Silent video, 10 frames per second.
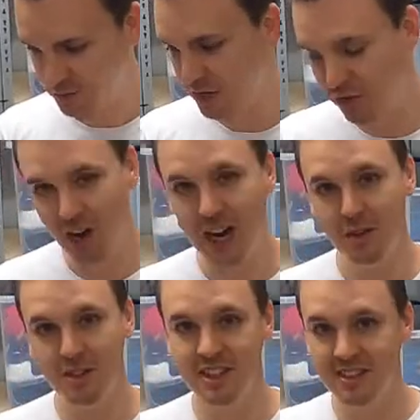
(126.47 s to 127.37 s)
24
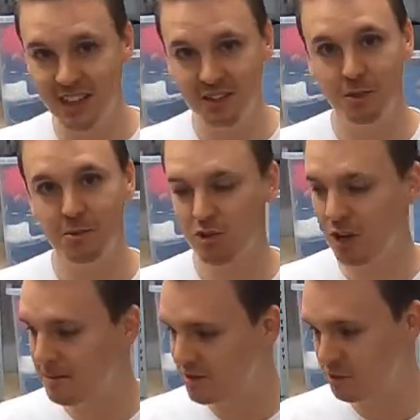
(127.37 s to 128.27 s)
hours, there's like a
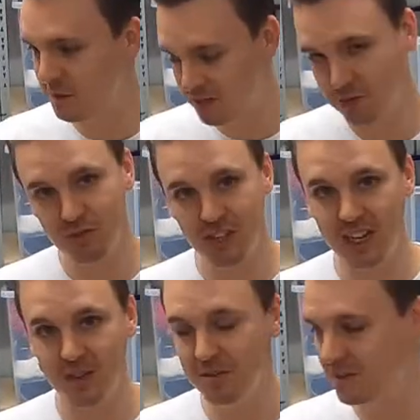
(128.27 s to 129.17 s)
subscriber special
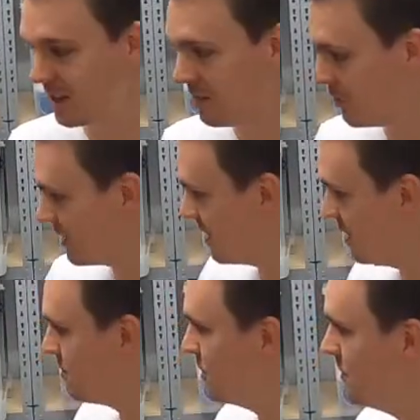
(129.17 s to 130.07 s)
sale. So for
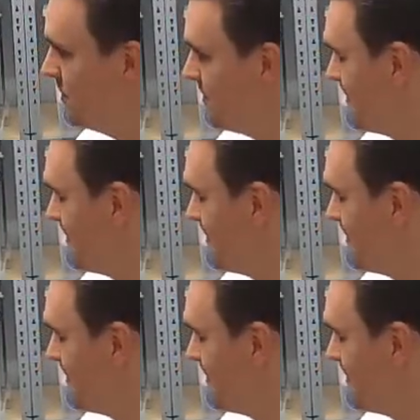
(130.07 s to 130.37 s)
example,